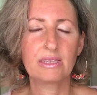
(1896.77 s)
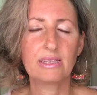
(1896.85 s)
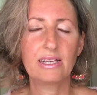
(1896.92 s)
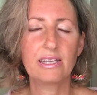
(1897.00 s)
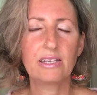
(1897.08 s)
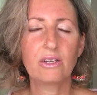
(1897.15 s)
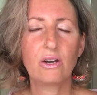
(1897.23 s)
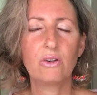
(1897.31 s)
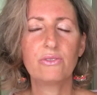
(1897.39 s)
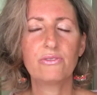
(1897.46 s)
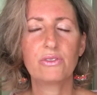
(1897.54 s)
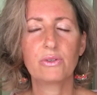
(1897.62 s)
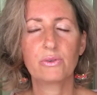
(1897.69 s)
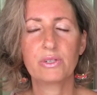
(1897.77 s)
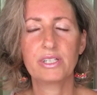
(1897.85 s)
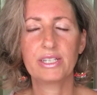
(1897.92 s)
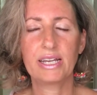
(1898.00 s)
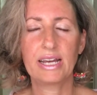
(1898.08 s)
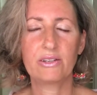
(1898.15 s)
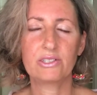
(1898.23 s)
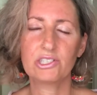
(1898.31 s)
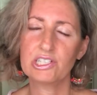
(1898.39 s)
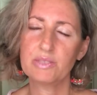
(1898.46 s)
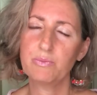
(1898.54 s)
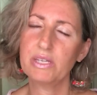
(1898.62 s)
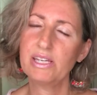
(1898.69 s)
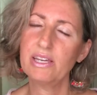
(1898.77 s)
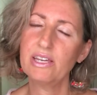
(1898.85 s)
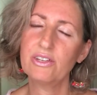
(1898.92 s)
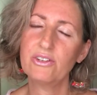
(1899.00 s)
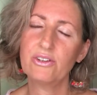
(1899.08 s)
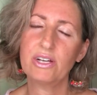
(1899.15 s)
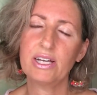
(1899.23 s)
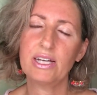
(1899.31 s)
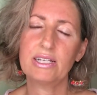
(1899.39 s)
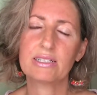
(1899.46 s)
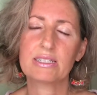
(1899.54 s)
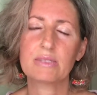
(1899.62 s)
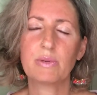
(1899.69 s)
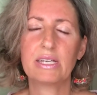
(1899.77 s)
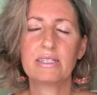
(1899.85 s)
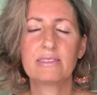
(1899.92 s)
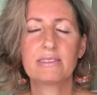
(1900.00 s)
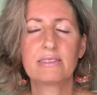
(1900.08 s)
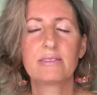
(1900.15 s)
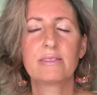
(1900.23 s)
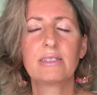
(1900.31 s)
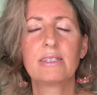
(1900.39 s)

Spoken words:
Letting go of the grid now and just being in your heart space.